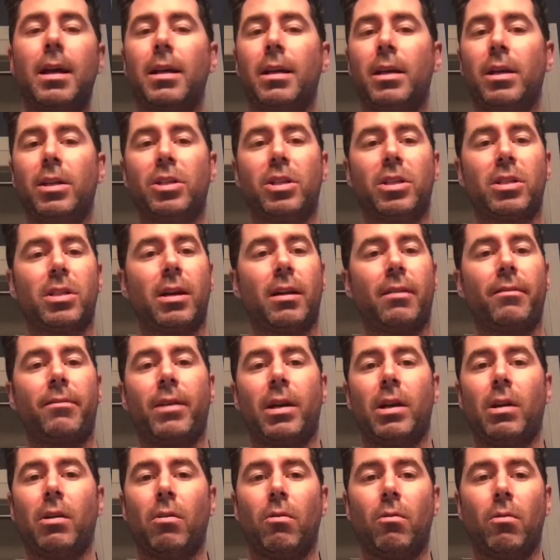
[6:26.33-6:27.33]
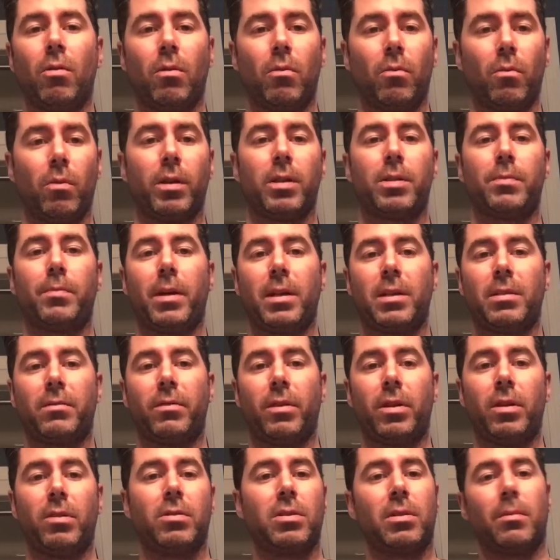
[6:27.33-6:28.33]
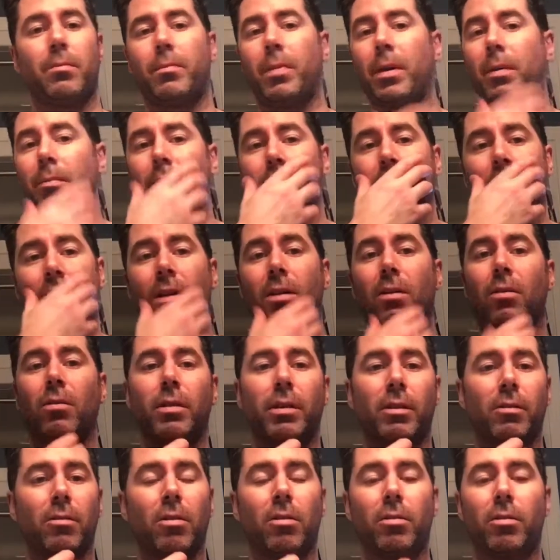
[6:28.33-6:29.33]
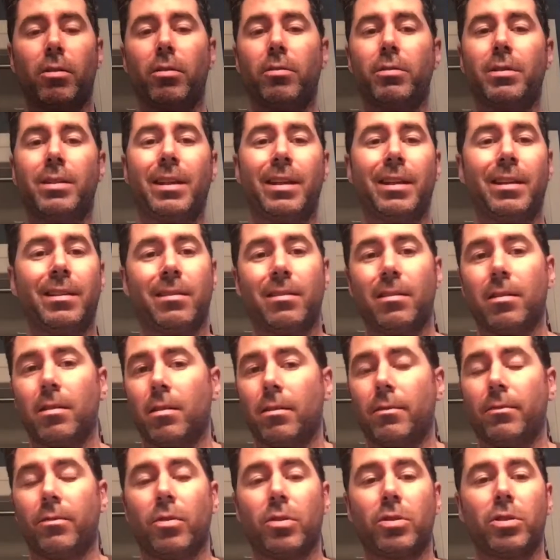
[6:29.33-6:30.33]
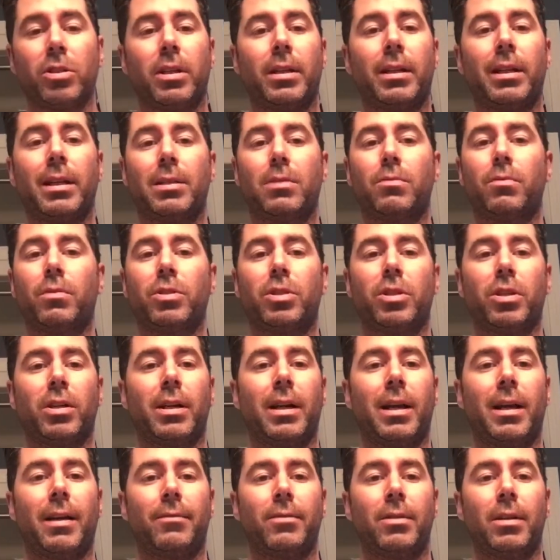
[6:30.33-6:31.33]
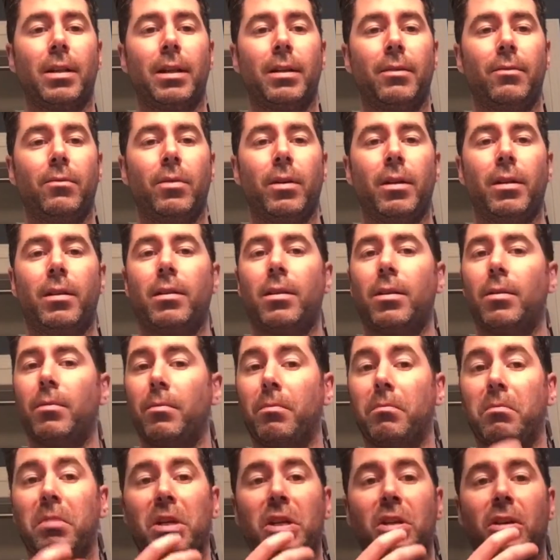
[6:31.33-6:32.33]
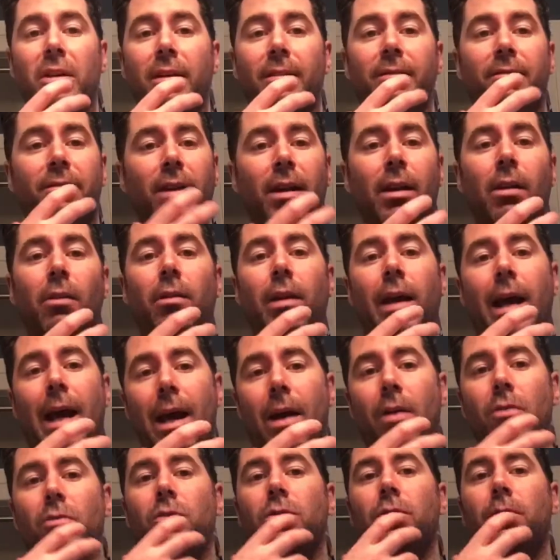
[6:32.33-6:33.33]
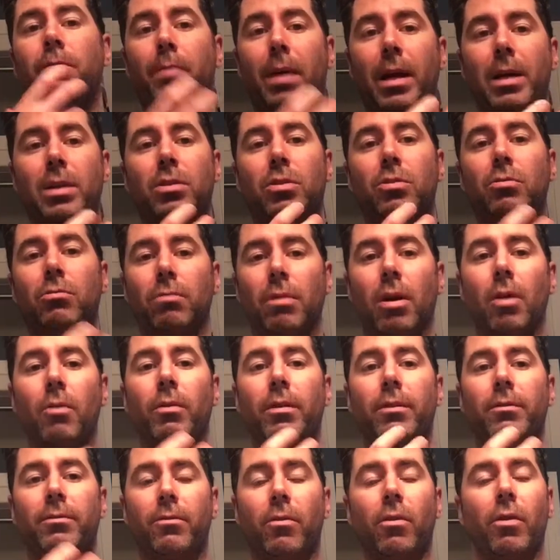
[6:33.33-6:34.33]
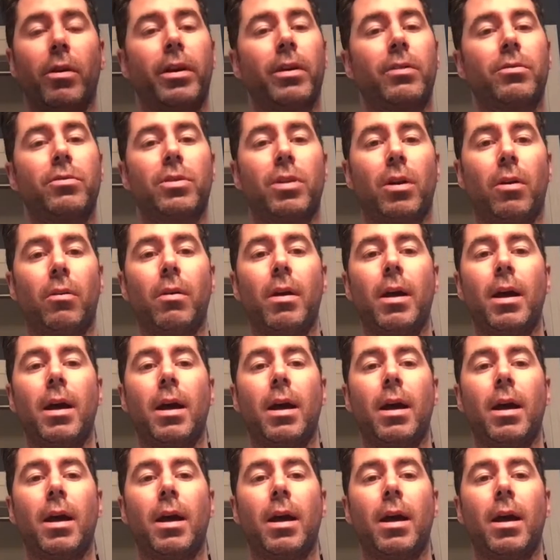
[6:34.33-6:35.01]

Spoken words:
You just got to figure out what works best for you. Some people can only grow a goatee, and unfortunately that's what you're going to have to live with. But you can figure out how to best grow it for you. So